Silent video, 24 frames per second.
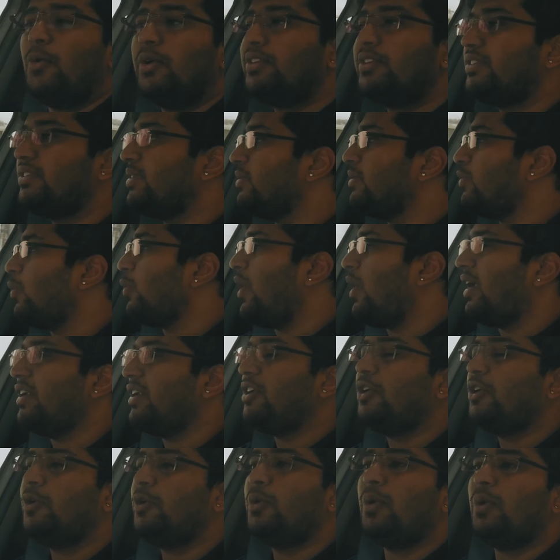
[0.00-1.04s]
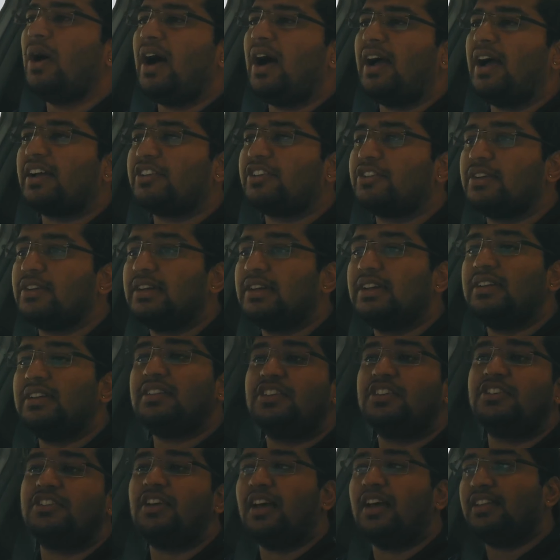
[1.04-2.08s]
was the one who actually
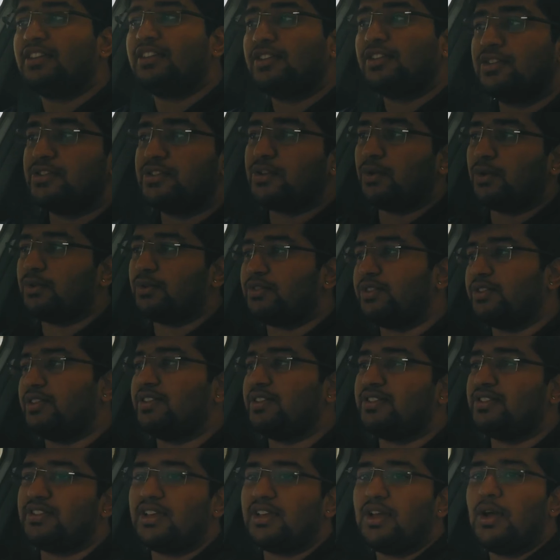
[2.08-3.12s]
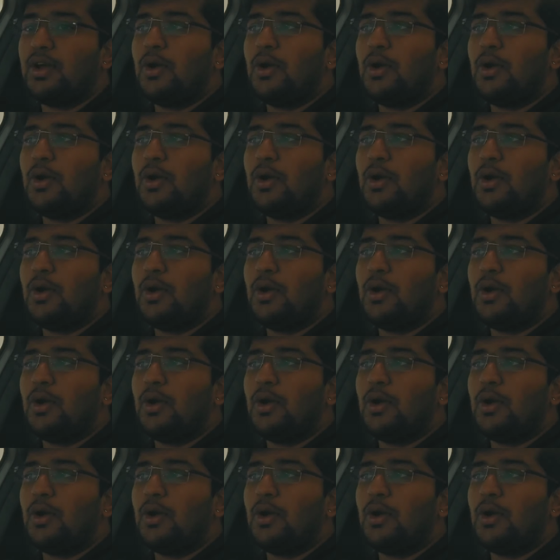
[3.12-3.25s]
shared the sources